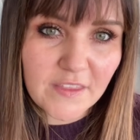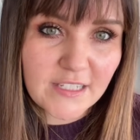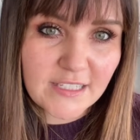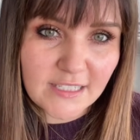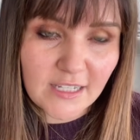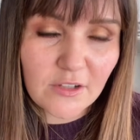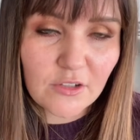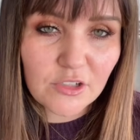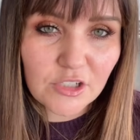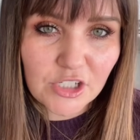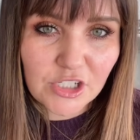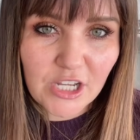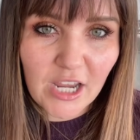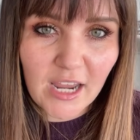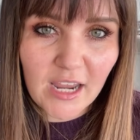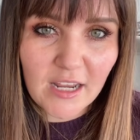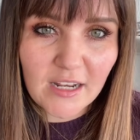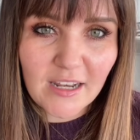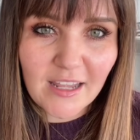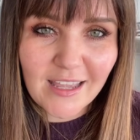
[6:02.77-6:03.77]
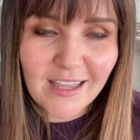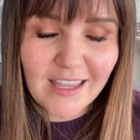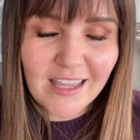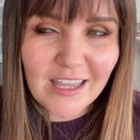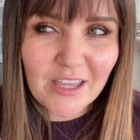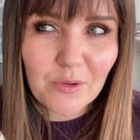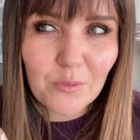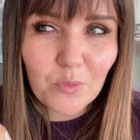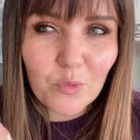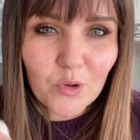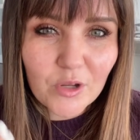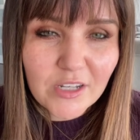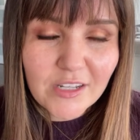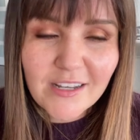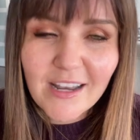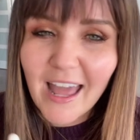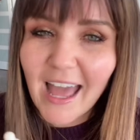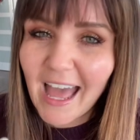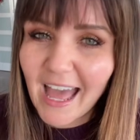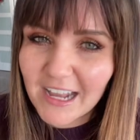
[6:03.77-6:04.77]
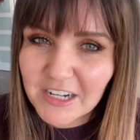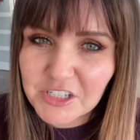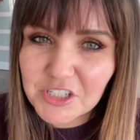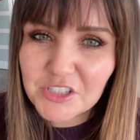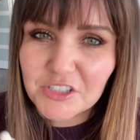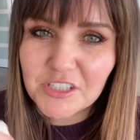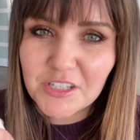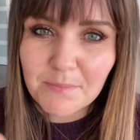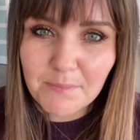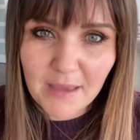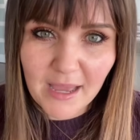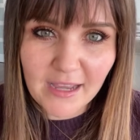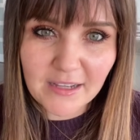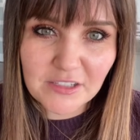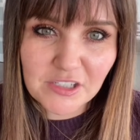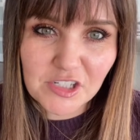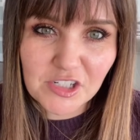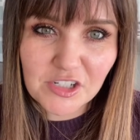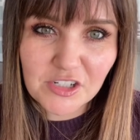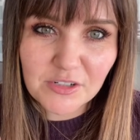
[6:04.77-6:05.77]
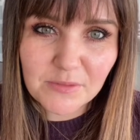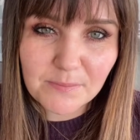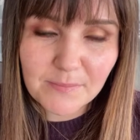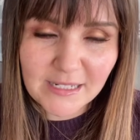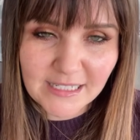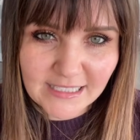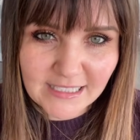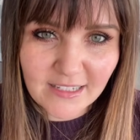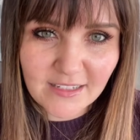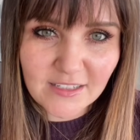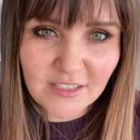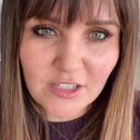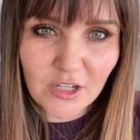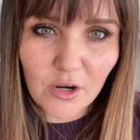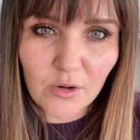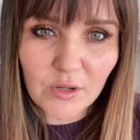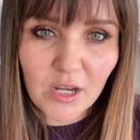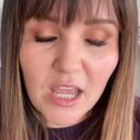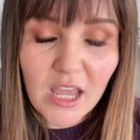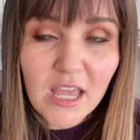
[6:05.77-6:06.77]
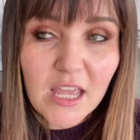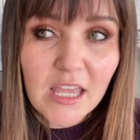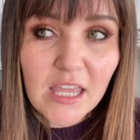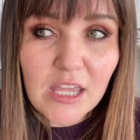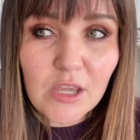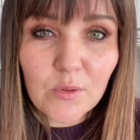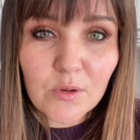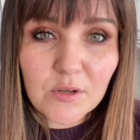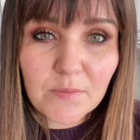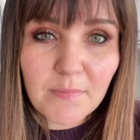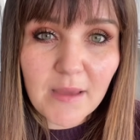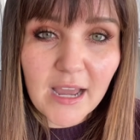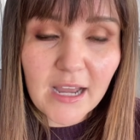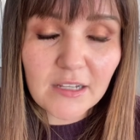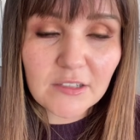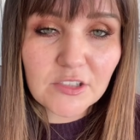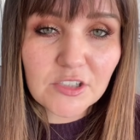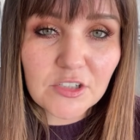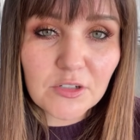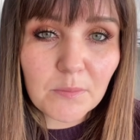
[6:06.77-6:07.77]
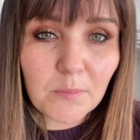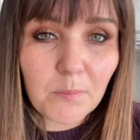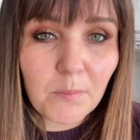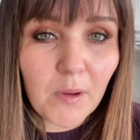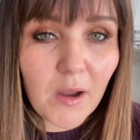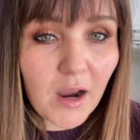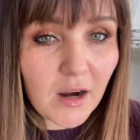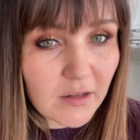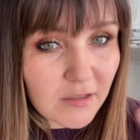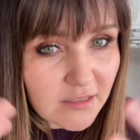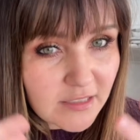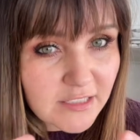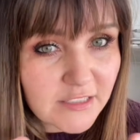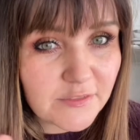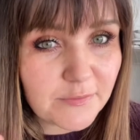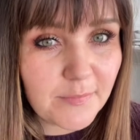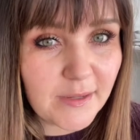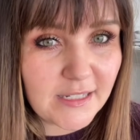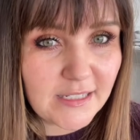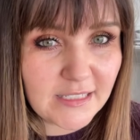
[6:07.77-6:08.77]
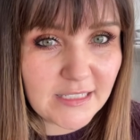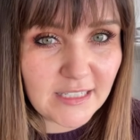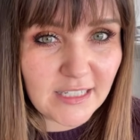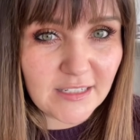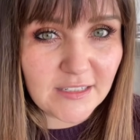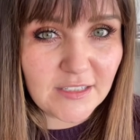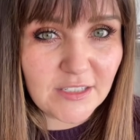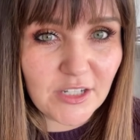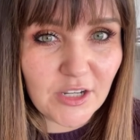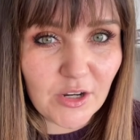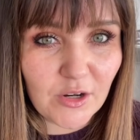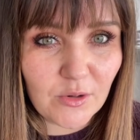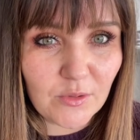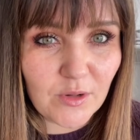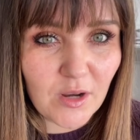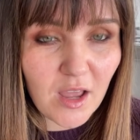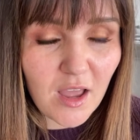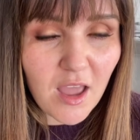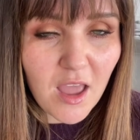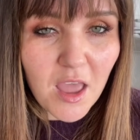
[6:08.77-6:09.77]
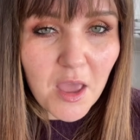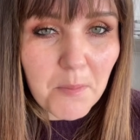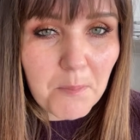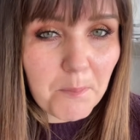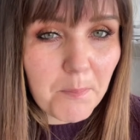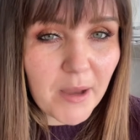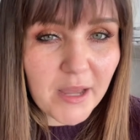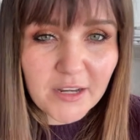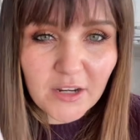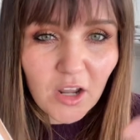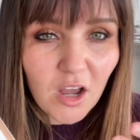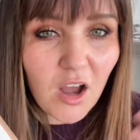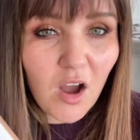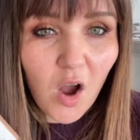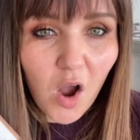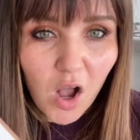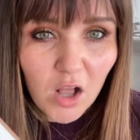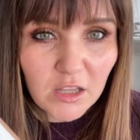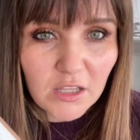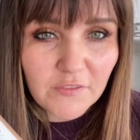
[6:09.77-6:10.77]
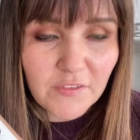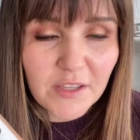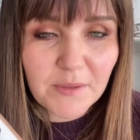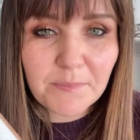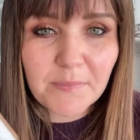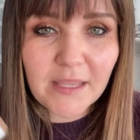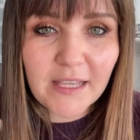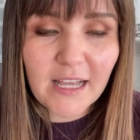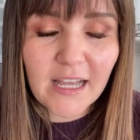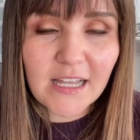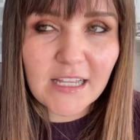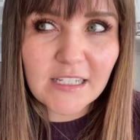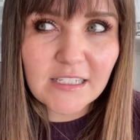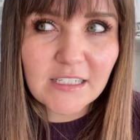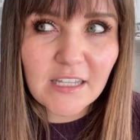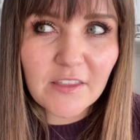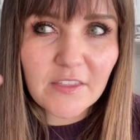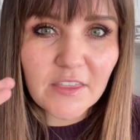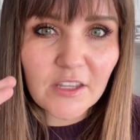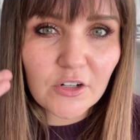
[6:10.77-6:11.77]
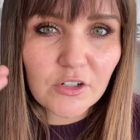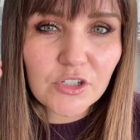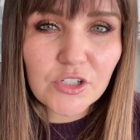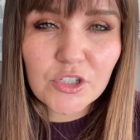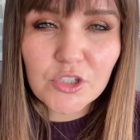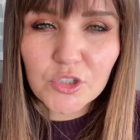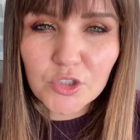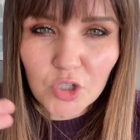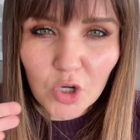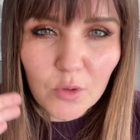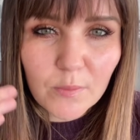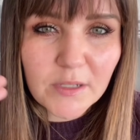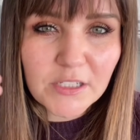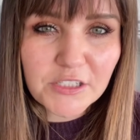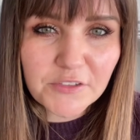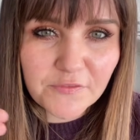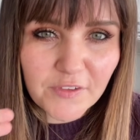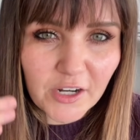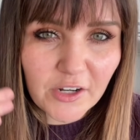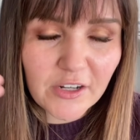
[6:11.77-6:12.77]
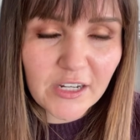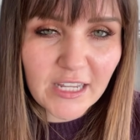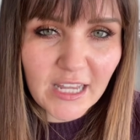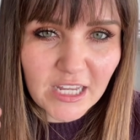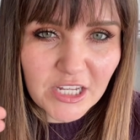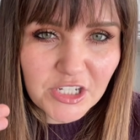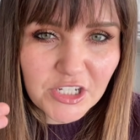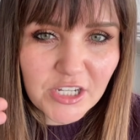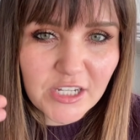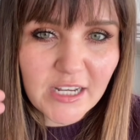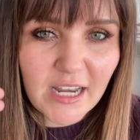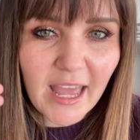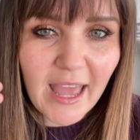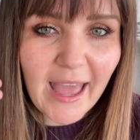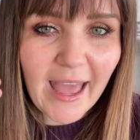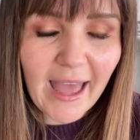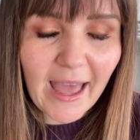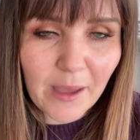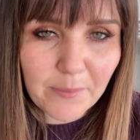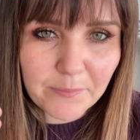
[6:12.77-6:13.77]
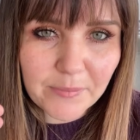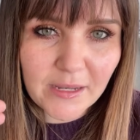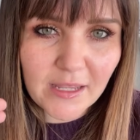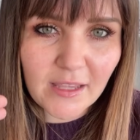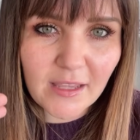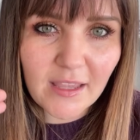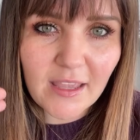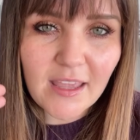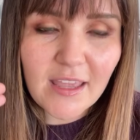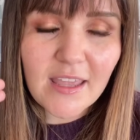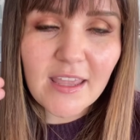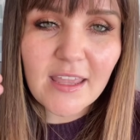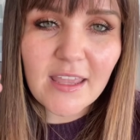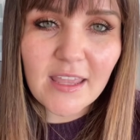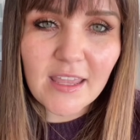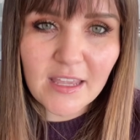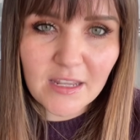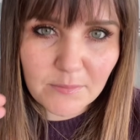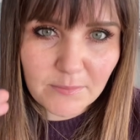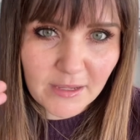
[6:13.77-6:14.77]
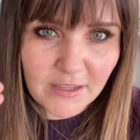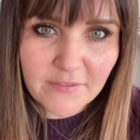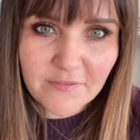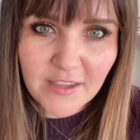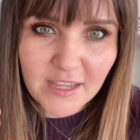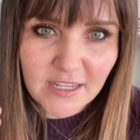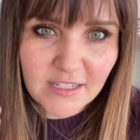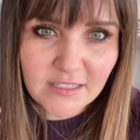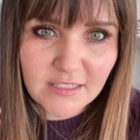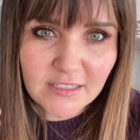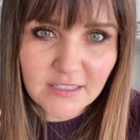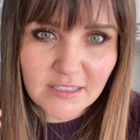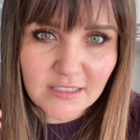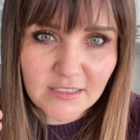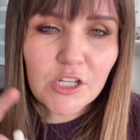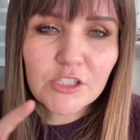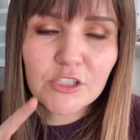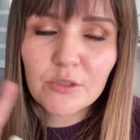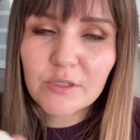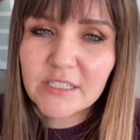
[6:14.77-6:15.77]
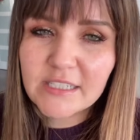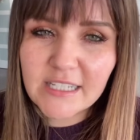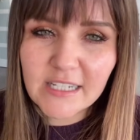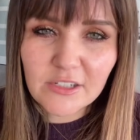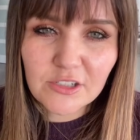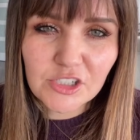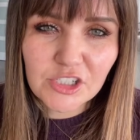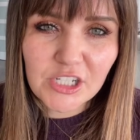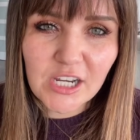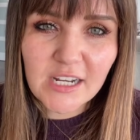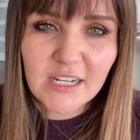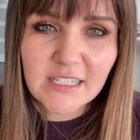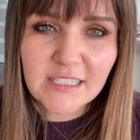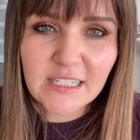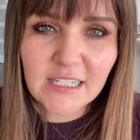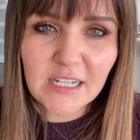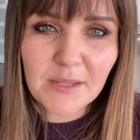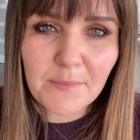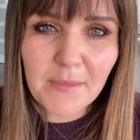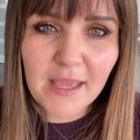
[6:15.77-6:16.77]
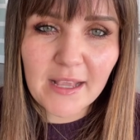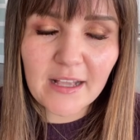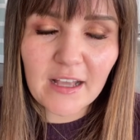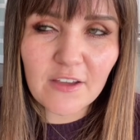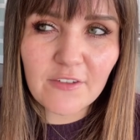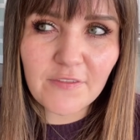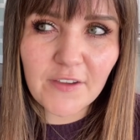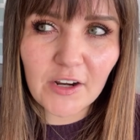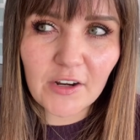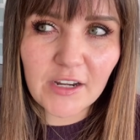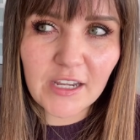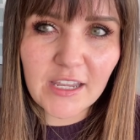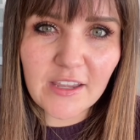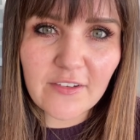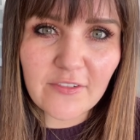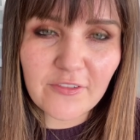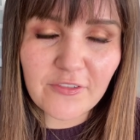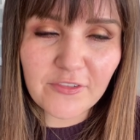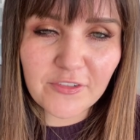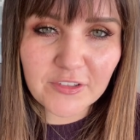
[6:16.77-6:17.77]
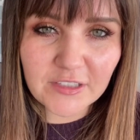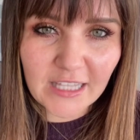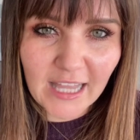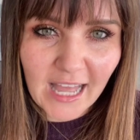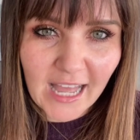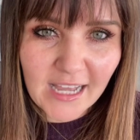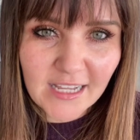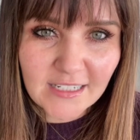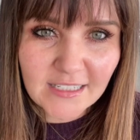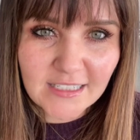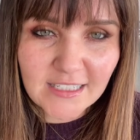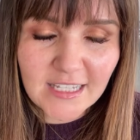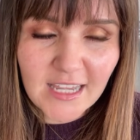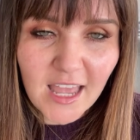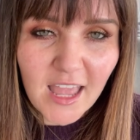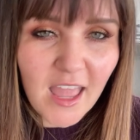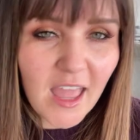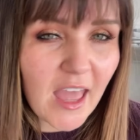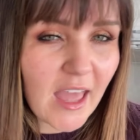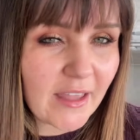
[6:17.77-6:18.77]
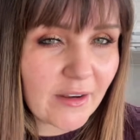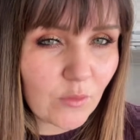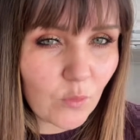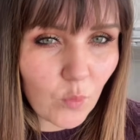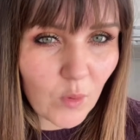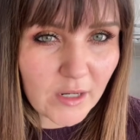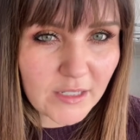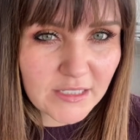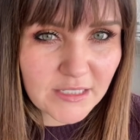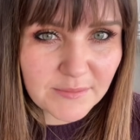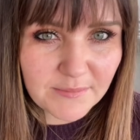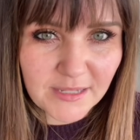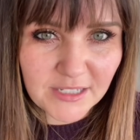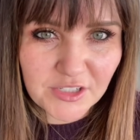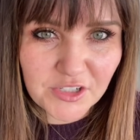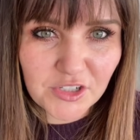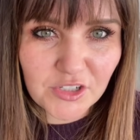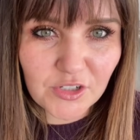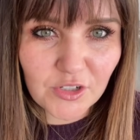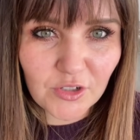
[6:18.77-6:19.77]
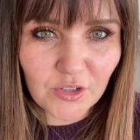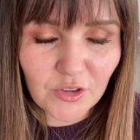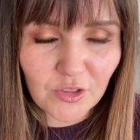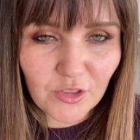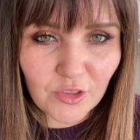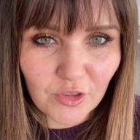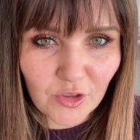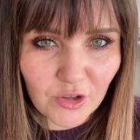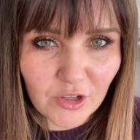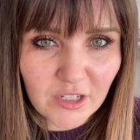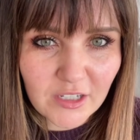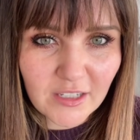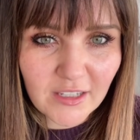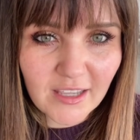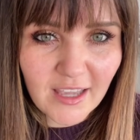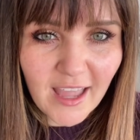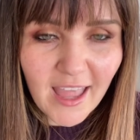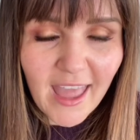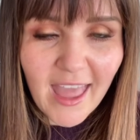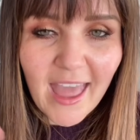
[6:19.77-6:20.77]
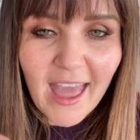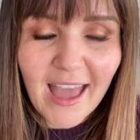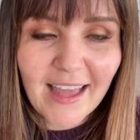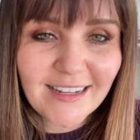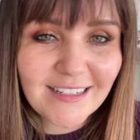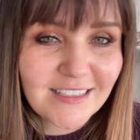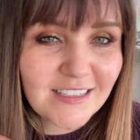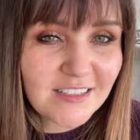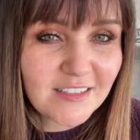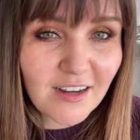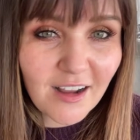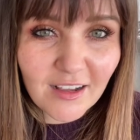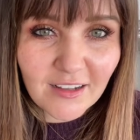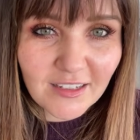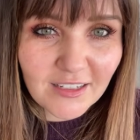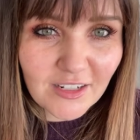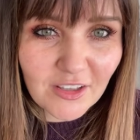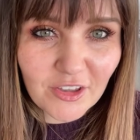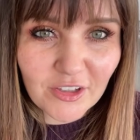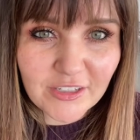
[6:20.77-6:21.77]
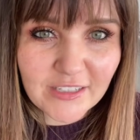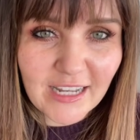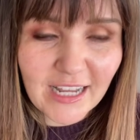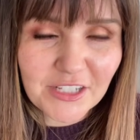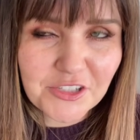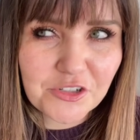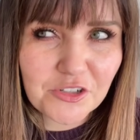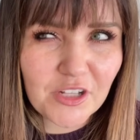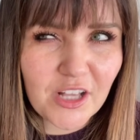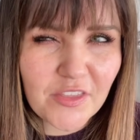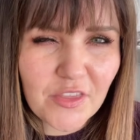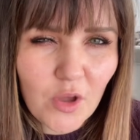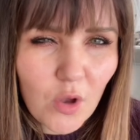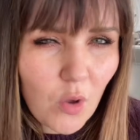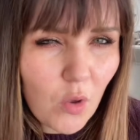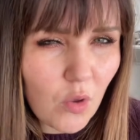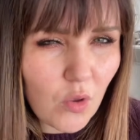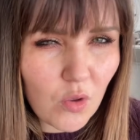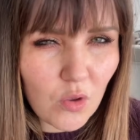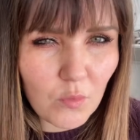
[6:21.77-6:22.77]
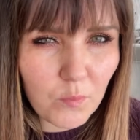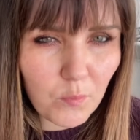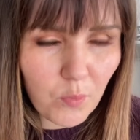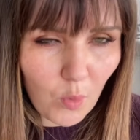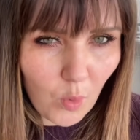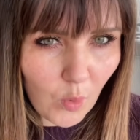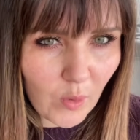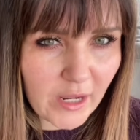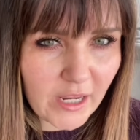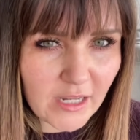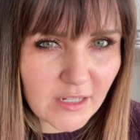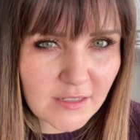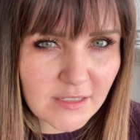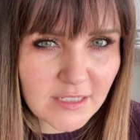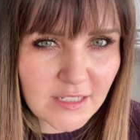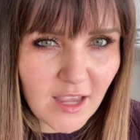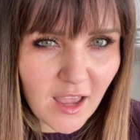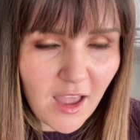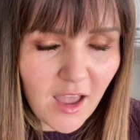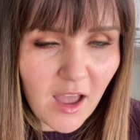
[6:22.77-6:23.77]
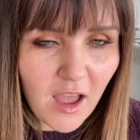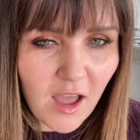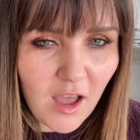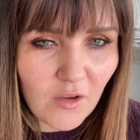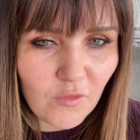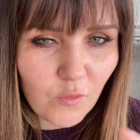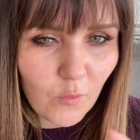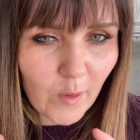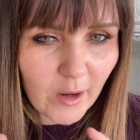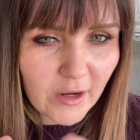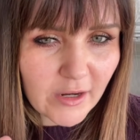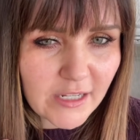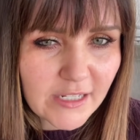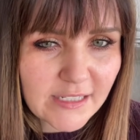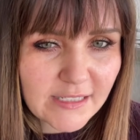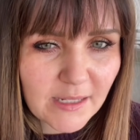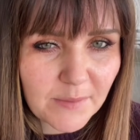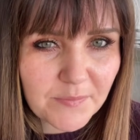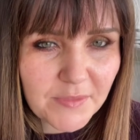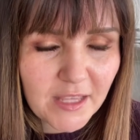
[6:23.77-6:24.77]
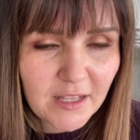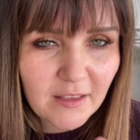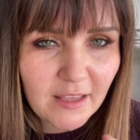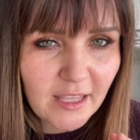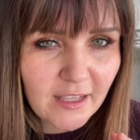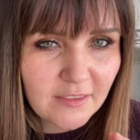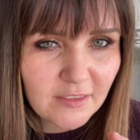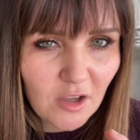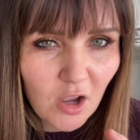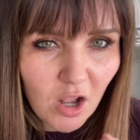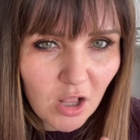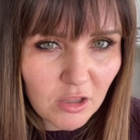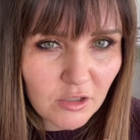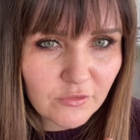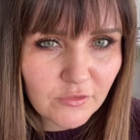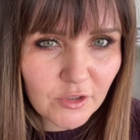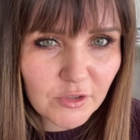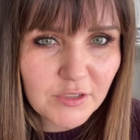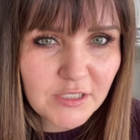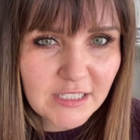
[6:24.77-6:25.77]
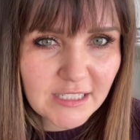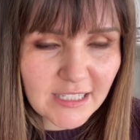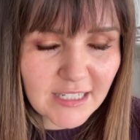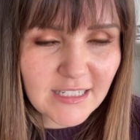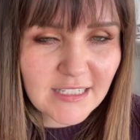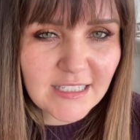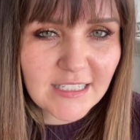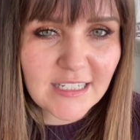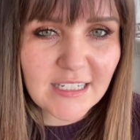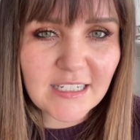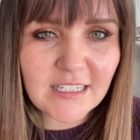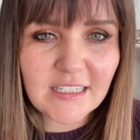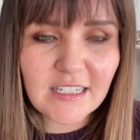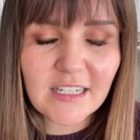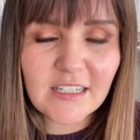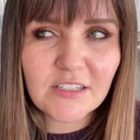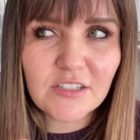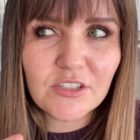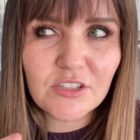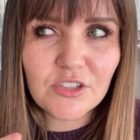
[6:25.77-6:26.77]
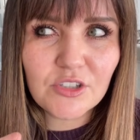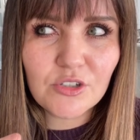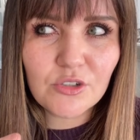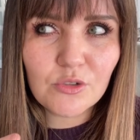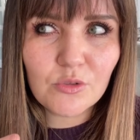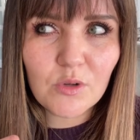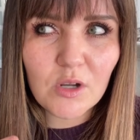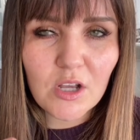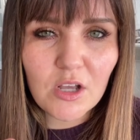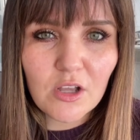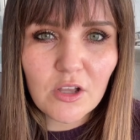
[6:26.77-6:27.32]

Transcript: a single shade, it wouldn't actually match my skin tone. It would match parts of my skin tone, but not all of it because there's so much variation happening in my face. So a single shade is gonna make a very flat and one-dimensional look, and it's not gonna look natural. And the whole point of wearing something like the Olive Rose Skin Tint is to